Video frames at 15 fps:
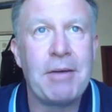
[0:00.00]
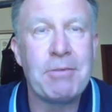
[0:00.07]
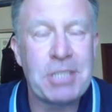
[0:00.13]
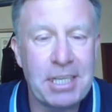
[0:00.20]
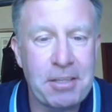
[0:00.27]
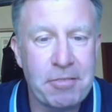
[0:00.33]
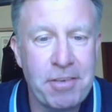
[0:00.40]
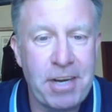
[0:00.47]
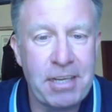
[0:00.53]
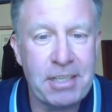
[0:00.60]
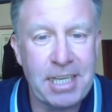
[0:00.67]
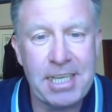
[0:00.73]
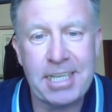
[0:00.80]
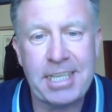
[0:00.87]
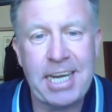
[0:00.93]
I was like
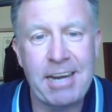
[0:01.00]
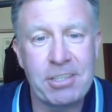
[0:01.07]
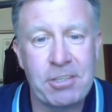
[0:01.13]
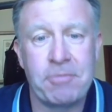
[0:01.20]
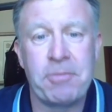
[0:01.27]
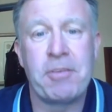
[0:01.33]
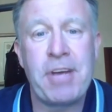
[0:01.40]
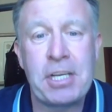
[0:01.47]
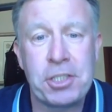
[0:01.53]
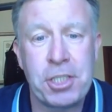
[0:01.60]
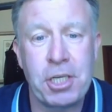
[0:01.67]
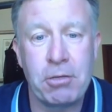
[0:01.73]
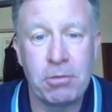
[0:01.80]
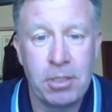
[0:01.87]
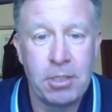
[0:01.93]
that character on the
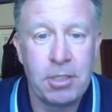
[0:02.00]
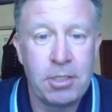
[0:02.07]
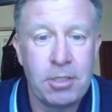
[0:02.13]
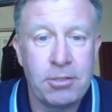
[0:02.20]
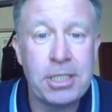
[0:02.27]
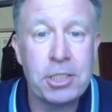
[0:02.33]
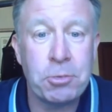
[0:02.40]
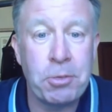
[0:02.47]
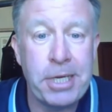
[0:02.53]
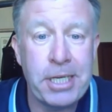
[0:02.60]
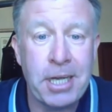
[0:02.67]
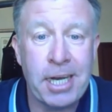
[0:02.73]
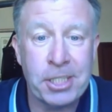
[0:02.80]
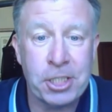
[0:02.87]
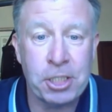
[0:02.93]
Fast Show. This
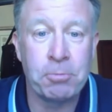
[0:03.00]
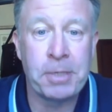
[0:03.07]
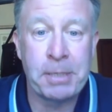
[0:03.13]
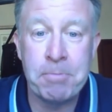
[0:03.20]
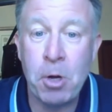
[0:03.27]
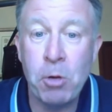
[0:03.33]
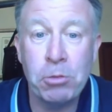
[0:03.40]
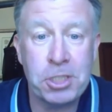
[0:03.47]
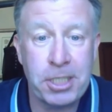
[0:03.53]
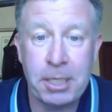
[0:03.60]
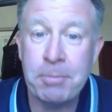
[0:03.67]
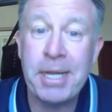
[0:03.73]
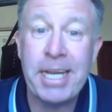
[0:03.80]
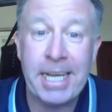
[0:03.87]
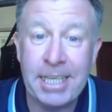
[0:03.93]
week I shall be
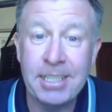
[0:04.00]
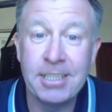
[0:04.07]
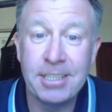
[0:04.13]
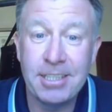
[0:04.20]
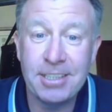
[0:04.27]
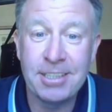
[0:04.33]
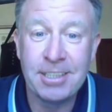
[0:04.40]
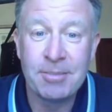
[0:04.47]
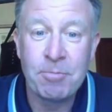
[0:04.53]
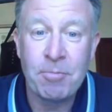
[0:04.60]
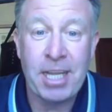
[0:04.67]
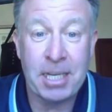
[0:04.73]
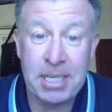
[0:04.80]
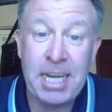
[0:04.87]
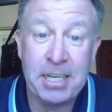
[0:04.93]
mostly being,
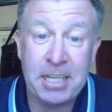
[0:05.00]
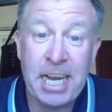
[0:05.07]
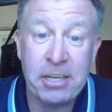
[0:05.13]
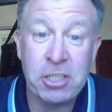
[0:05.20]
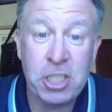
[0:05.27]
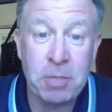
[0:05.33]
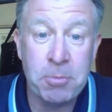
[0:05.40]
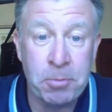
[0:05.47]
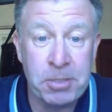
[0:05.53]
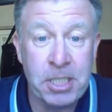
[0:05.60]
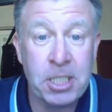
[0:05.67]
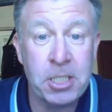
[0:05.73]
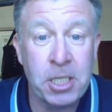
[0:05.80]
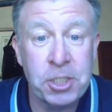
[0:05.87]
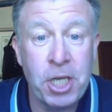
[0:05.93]
and that, I used to come up with
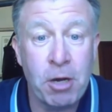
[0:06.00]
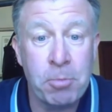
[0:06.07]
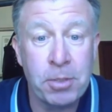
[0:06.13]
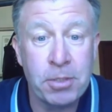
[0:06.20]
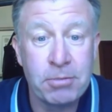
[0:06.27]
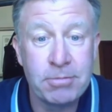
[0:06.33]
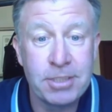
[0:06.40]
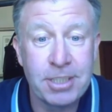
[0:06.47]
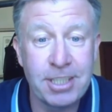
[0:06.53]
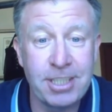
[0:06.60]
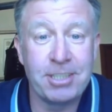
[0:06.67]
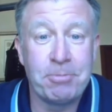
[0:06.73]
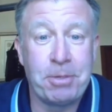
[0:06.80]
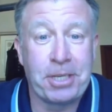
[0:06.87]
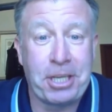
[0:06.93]
a job
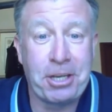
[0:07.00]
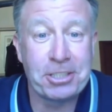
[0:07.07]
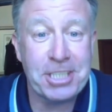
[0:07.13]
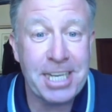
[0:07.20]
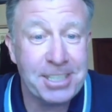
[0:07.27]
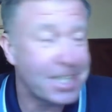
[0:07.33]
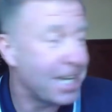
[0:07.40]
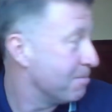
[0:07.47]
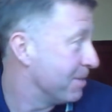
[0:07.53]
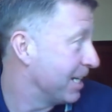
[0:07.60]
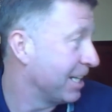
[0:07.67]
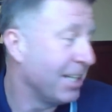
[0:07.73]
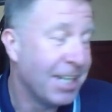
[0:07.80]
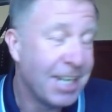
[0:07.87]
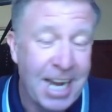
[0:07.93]
because that's how
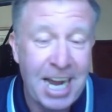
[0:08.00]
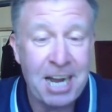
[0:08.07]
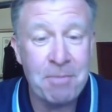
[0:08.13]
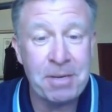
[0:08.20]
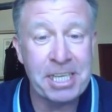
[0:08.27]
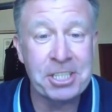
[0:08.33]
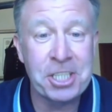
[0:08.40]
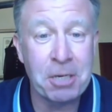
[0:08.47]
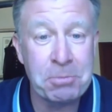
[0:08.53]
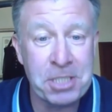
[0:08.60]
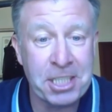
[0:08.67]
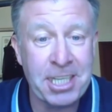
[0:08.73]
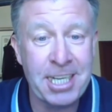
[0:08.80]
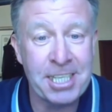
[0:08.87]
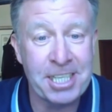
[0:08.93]
many
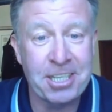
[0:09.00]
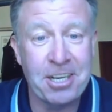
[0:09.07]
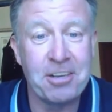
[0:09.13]
jobs I kind